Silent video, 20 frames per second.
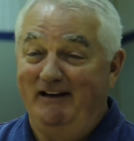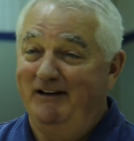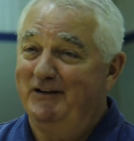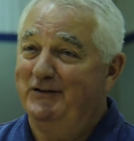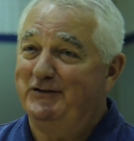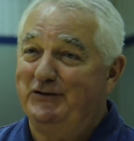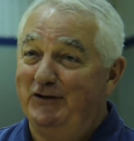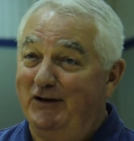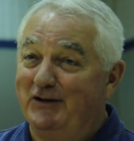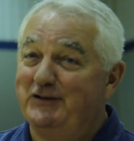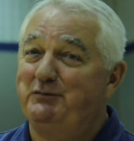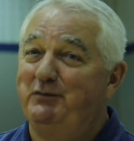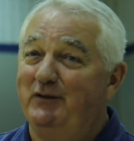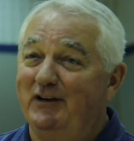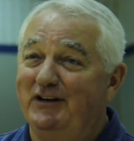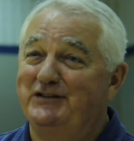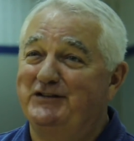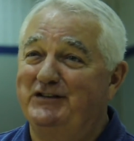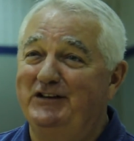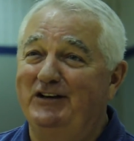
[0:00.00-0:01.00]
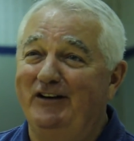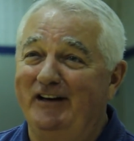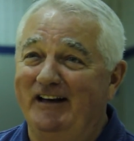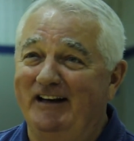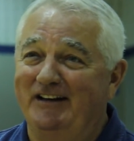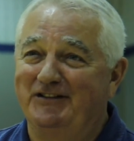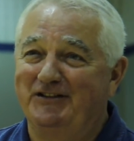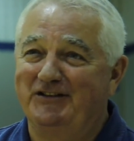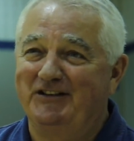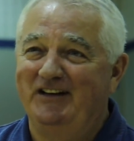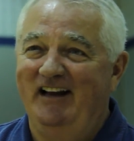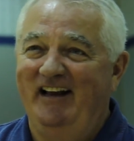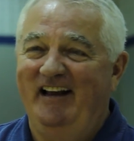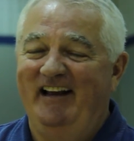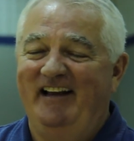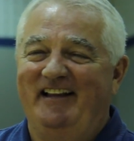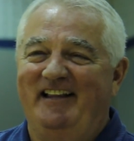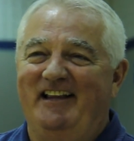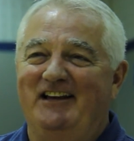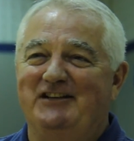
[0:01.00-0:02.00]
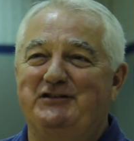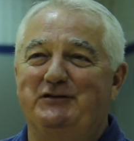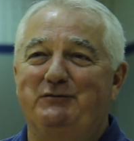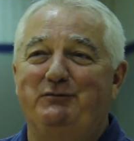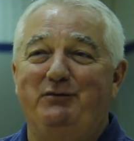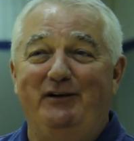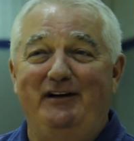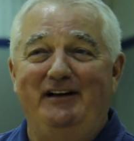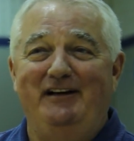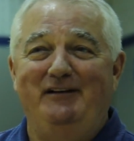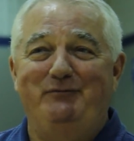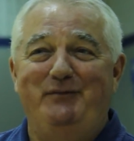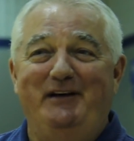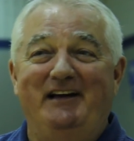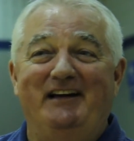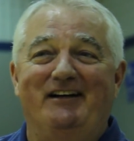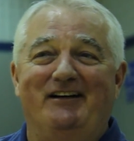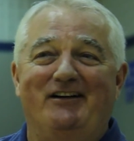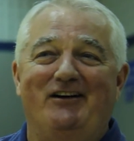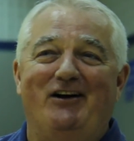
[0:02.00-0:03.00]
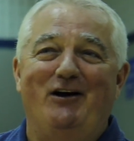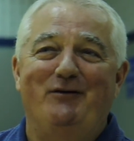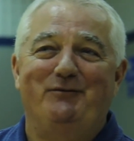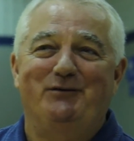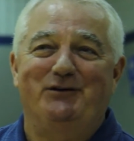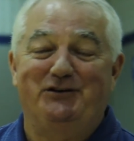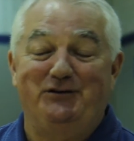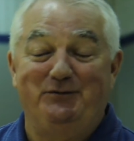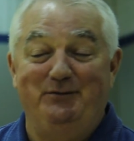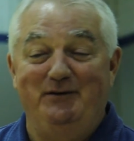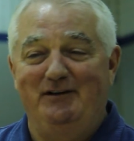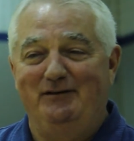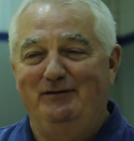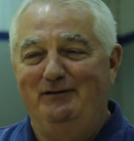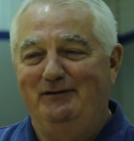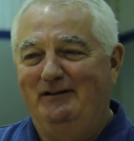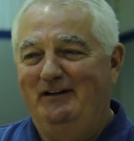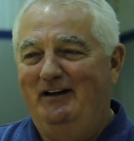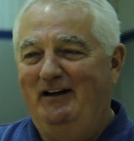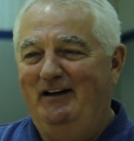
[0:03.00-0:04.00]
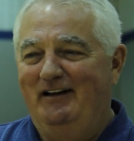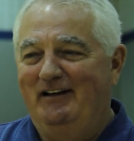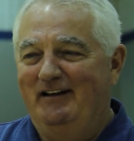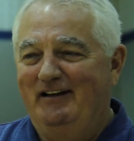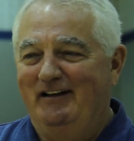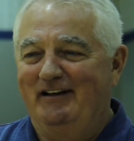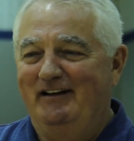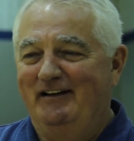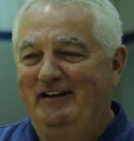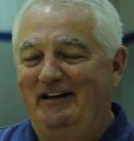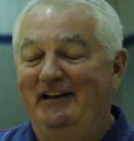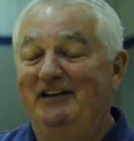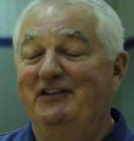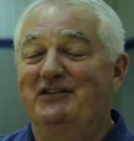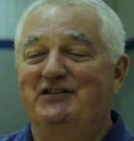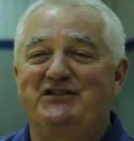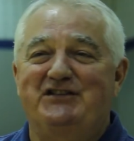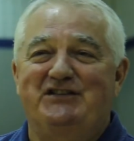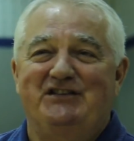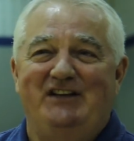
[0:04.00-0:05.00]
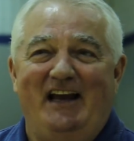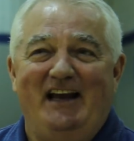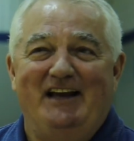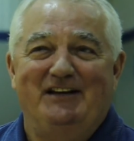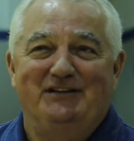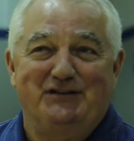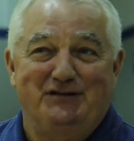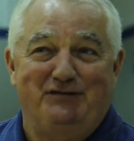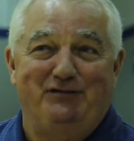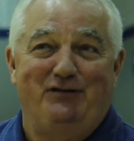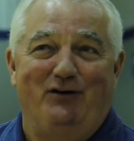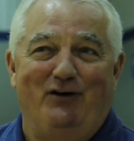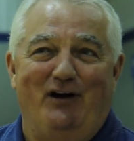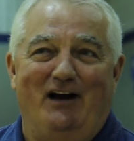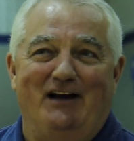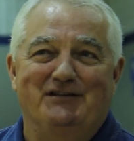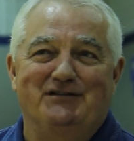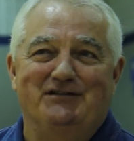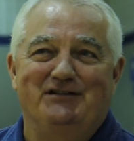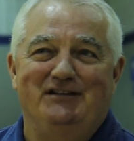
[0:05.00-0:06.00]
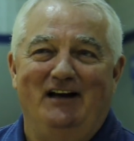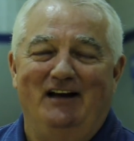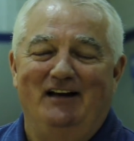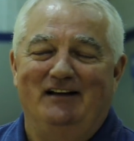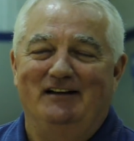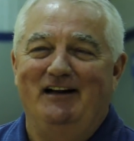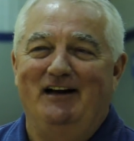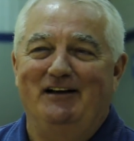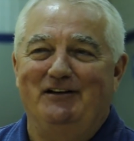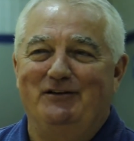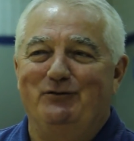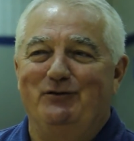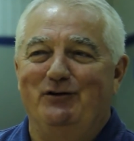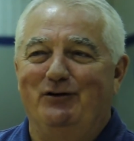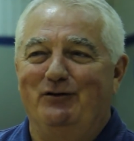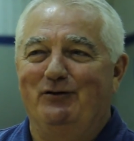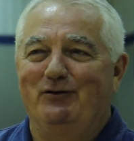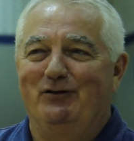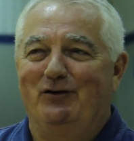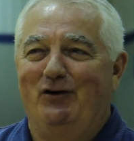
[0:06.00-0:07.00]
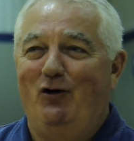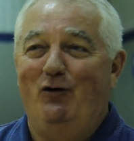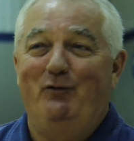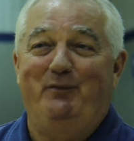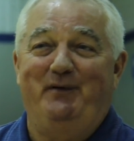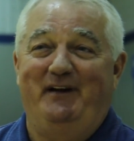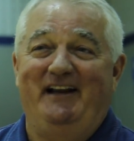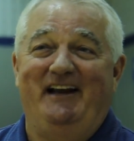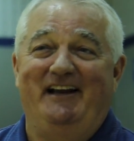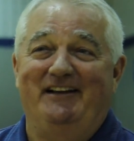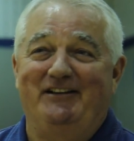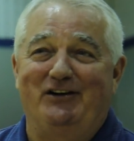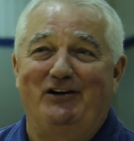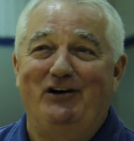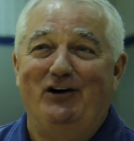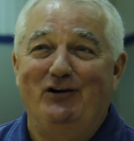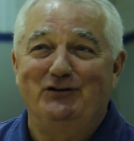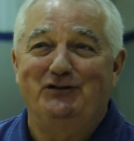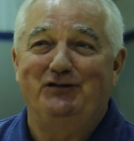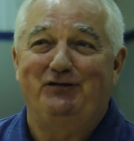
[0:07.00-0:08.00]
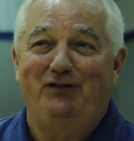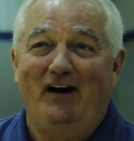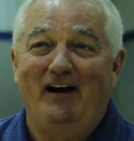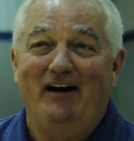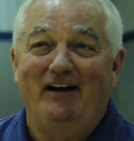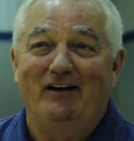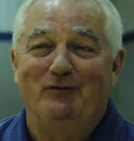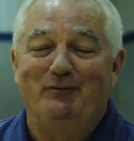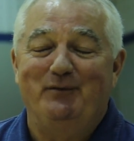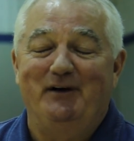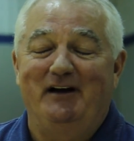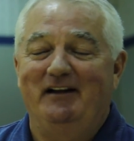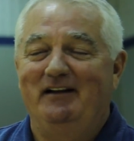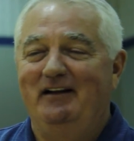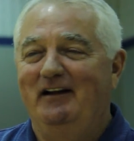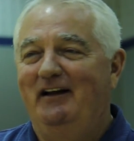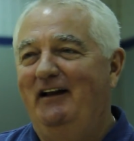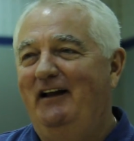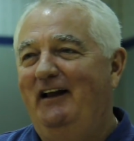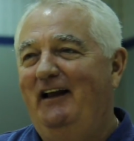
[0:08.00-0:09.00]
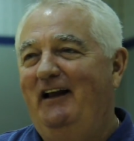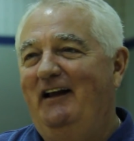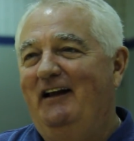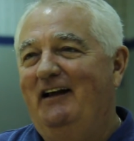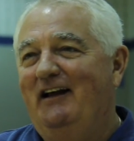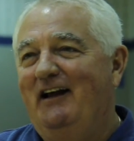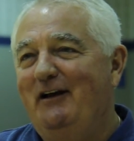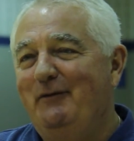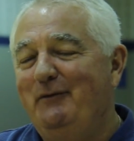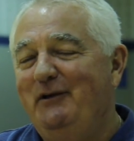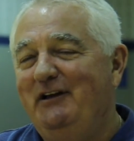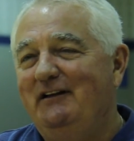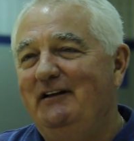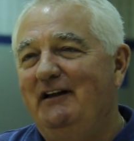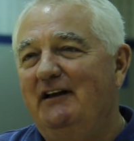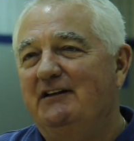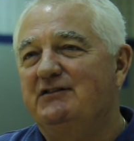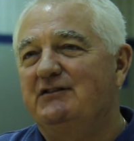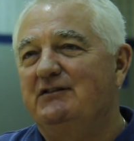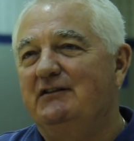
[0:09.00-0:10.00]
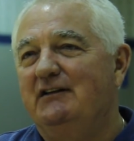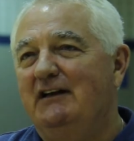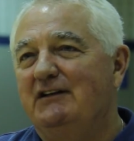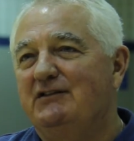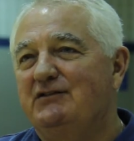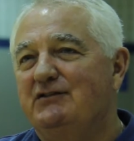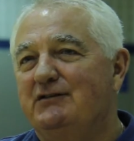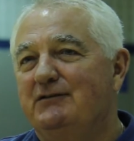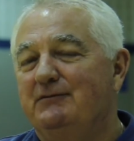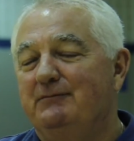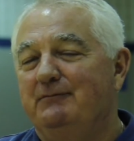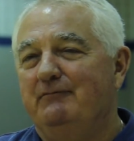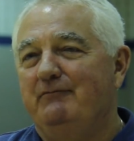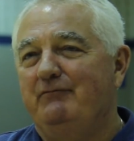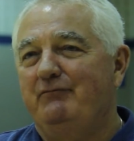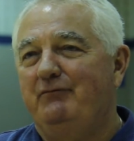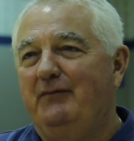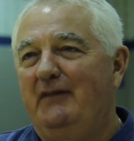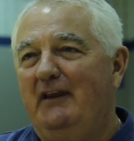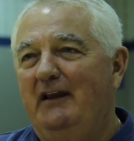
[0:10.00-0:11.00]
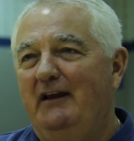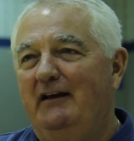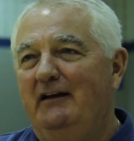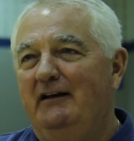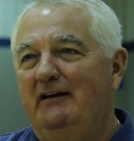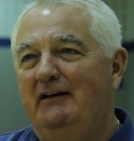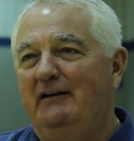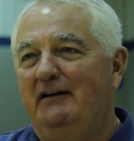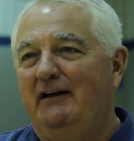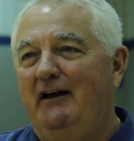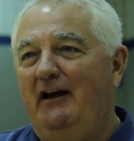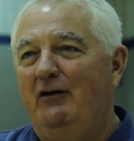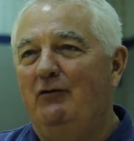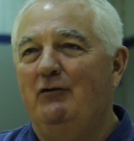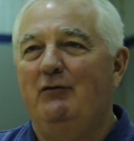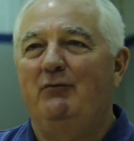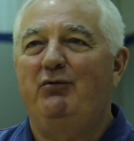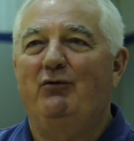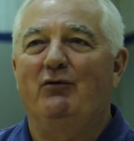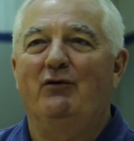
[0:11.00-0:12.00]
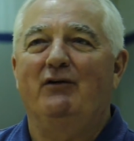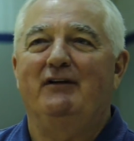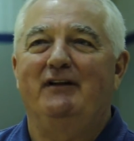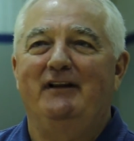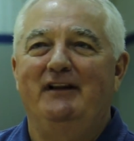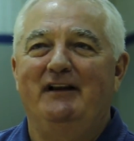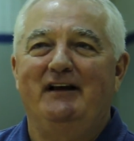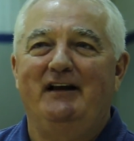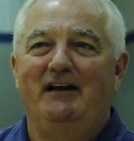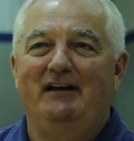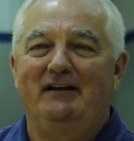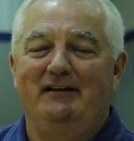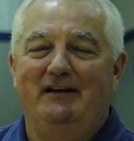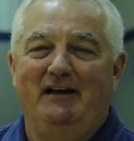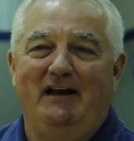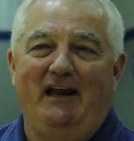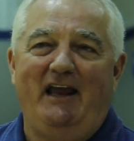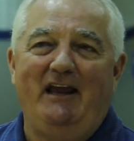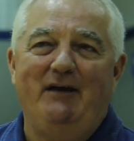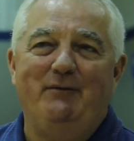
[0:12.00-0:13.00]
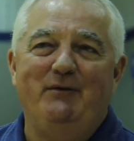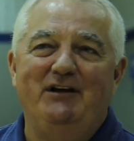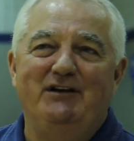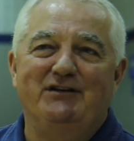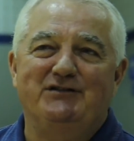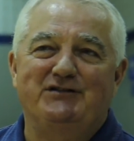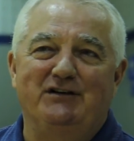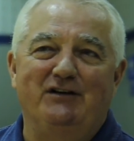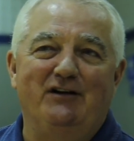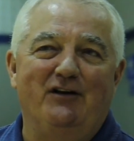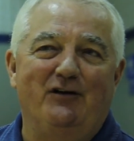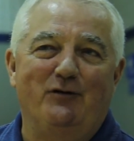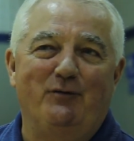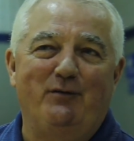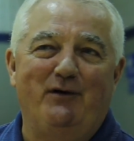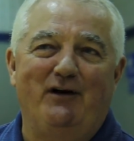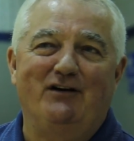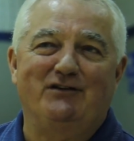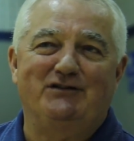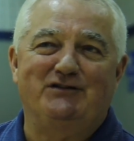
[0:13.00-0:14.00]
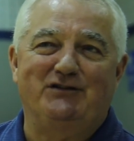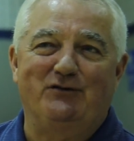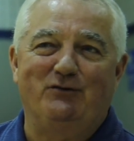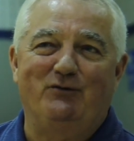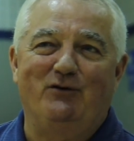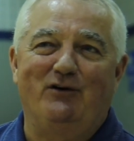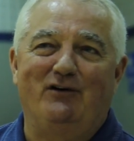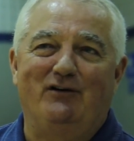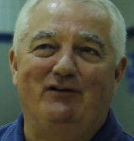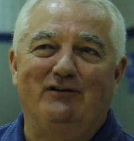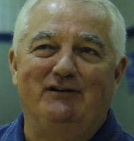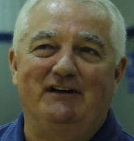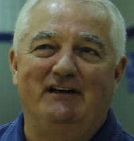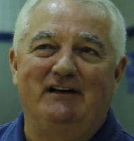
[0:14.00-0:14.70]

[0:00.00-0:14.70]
So that's pretty serious. That's a pretty big accomplishment uh, in a sense for us not that we are hoping to get the coach fired, but I mean, that's, that's uh, how important the, the game is in other parts of the world.